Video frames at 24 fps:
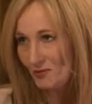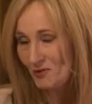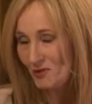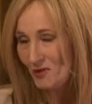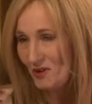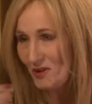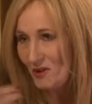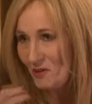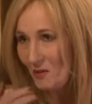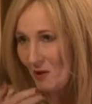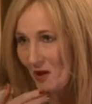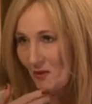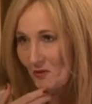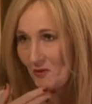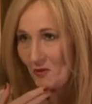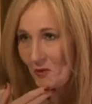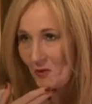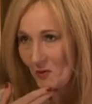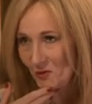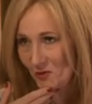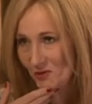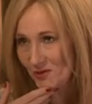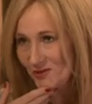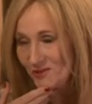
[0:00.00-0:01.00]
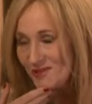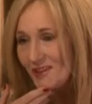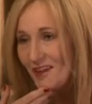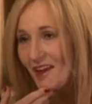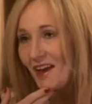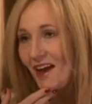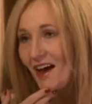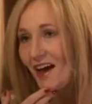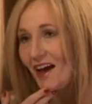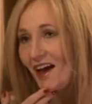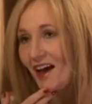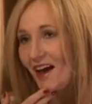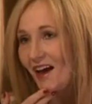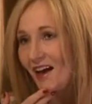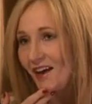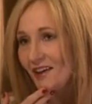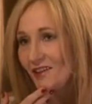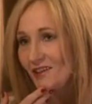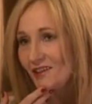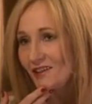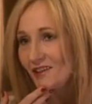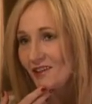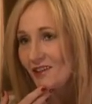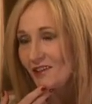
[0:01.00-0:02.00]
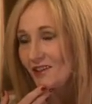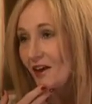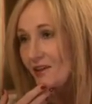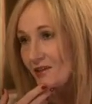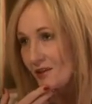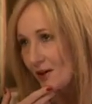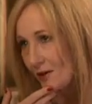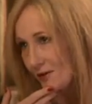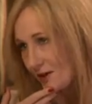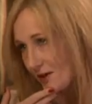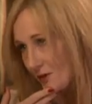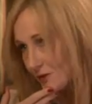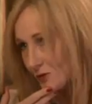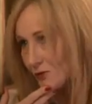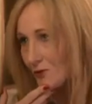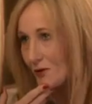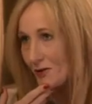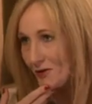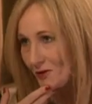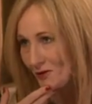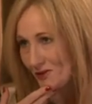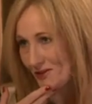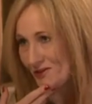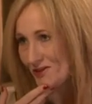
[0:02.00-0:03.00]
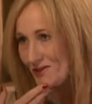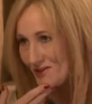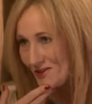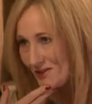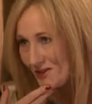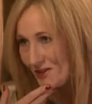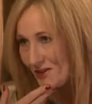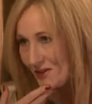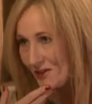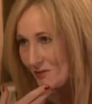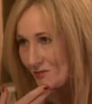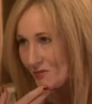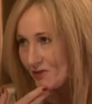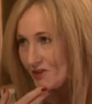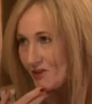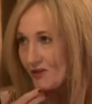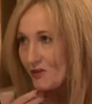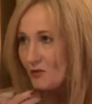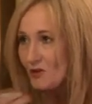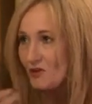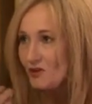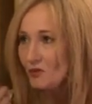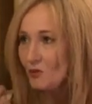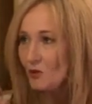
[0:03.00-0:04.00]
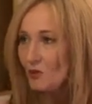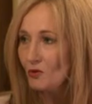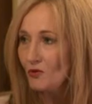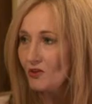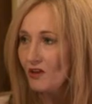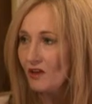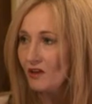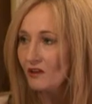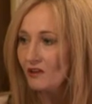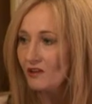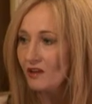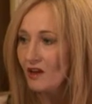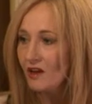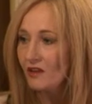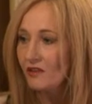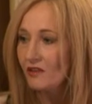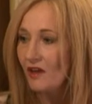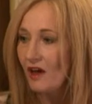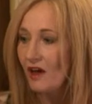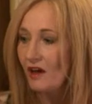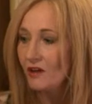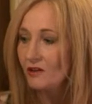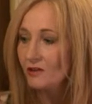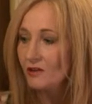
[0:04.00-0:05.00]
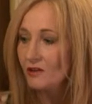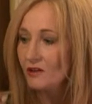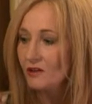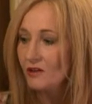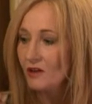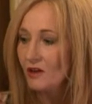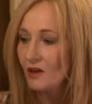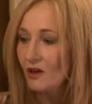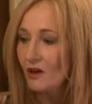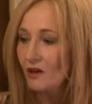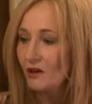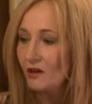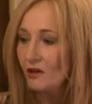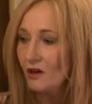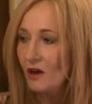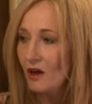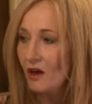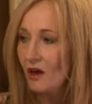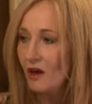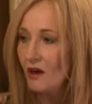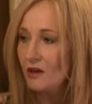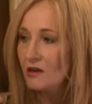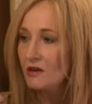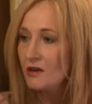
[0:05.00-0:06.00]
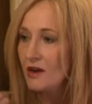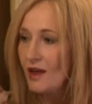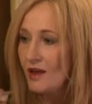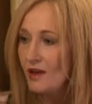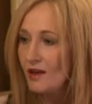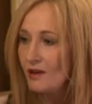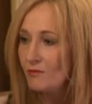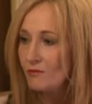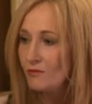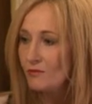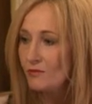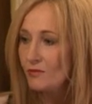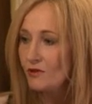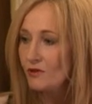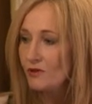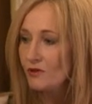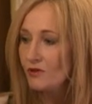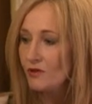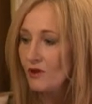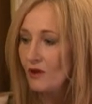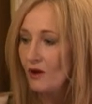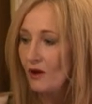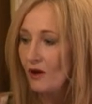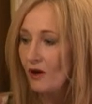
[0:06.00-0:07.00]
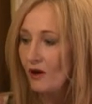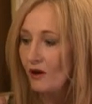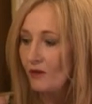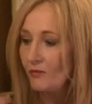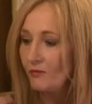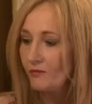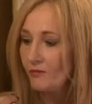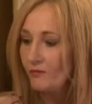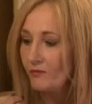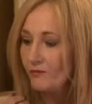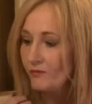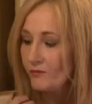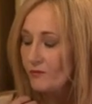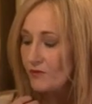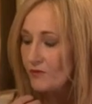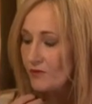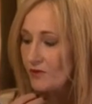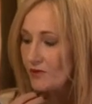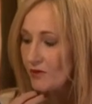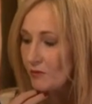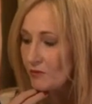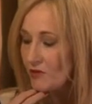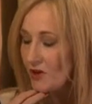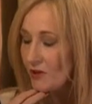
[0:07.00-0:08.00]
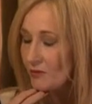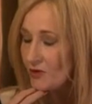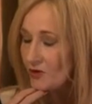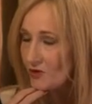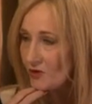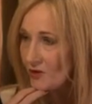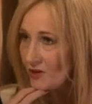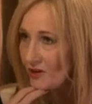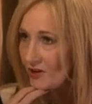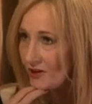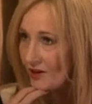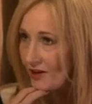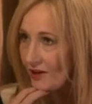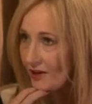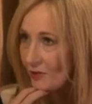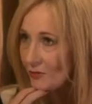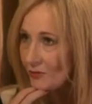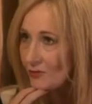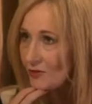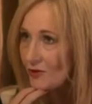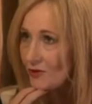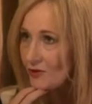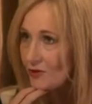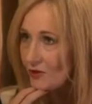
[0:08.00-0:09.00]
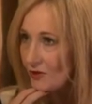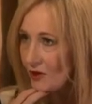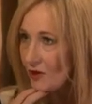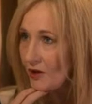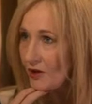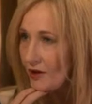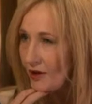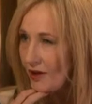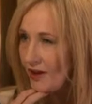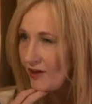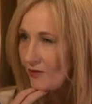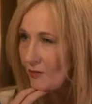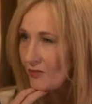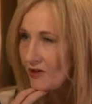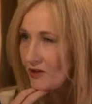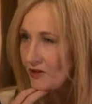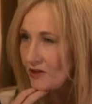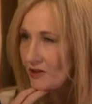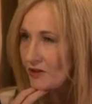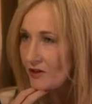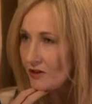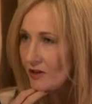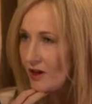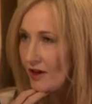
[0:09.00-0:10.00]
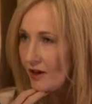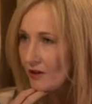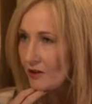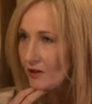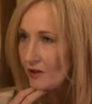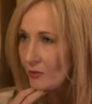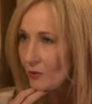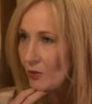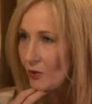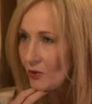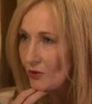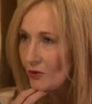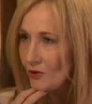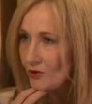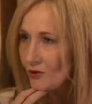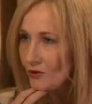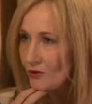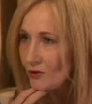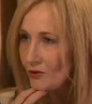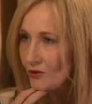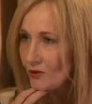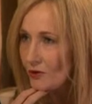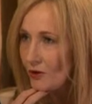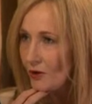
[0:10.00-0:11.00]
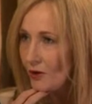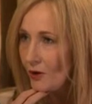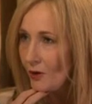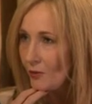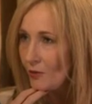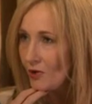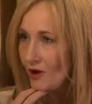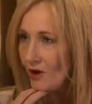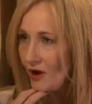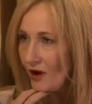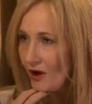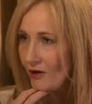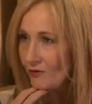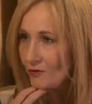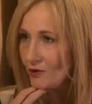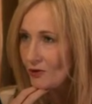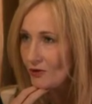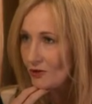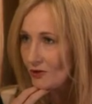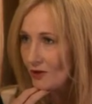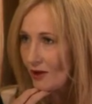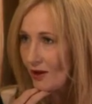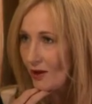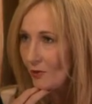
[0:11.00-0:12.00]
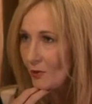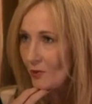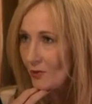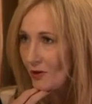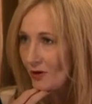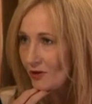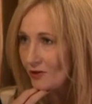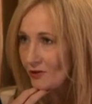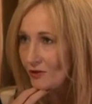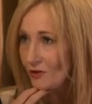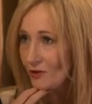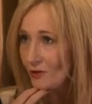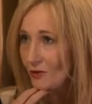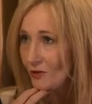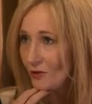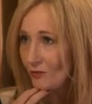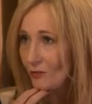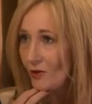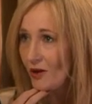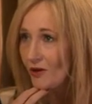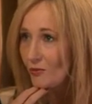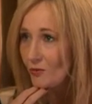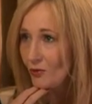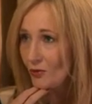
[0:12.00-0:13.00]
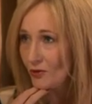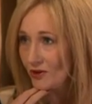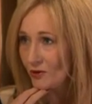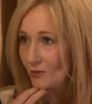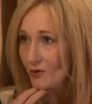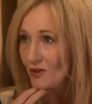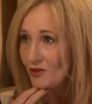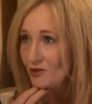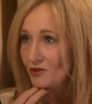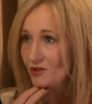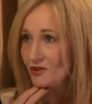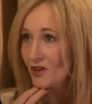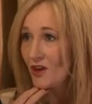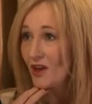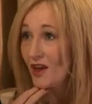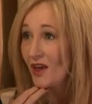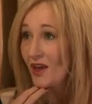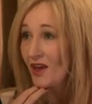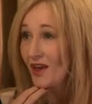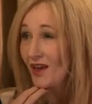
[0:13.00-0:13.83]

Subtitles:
I'm talking about, of course, and that's how Gilderoy got his surname. So there were small things like that. Names, sometimes street names, gave me detail in the books. But I have to say I'm a writer who can write pretty much